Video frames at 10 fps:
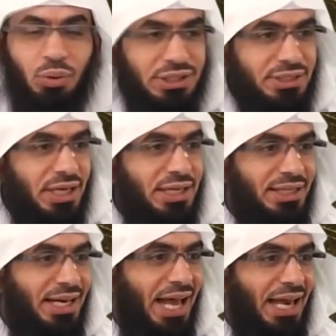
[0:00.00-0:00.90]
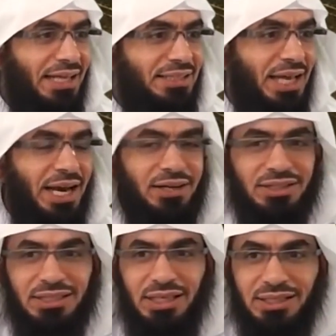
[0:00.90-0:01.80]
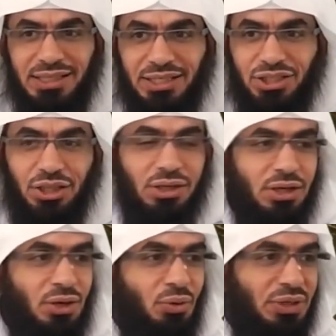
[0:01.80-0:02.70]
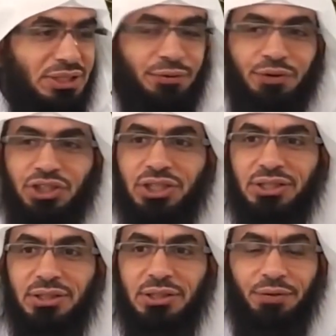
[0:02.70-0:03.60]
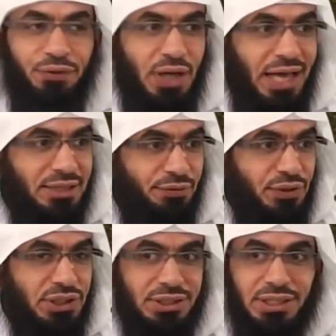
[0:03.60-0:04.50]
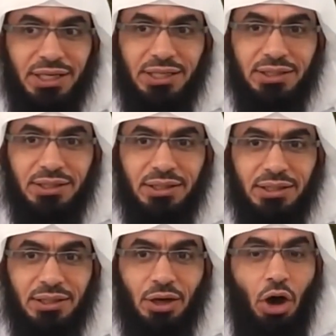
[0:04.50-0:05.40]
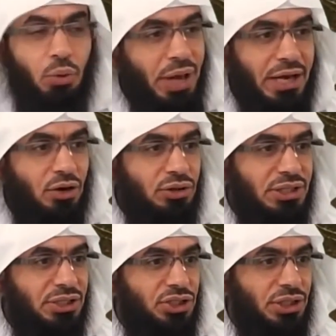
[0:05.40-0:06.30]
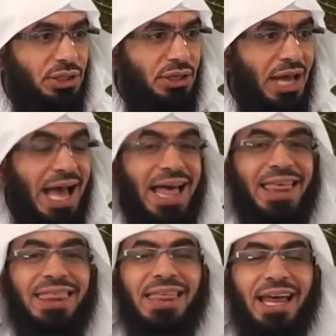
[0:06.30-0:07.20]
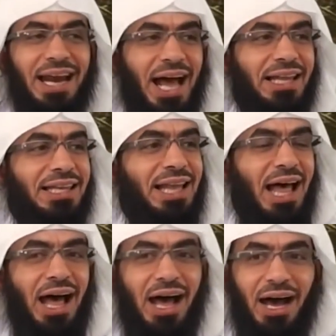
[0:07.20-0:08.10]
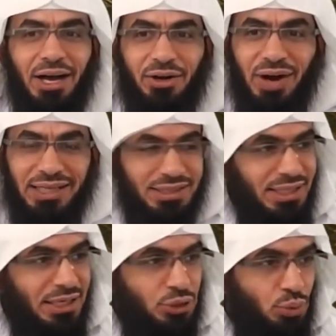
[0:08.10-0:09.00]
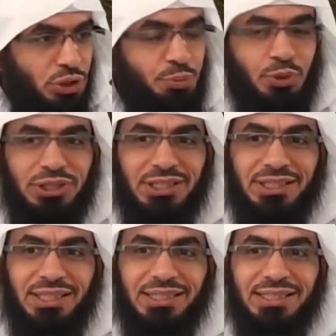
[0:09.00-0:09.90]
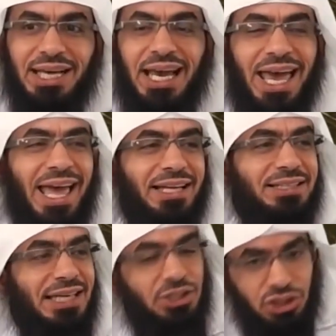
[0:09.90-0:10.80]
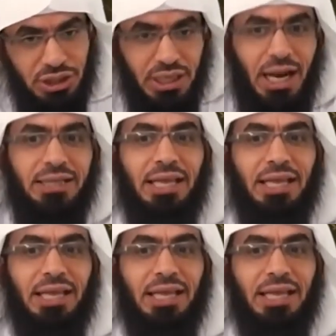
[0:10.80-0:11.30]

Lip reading: We studied the knowledge and our intention was deficient, had deficiency in it. Or we had no intention. Then Allah granted us with persistence, intention, and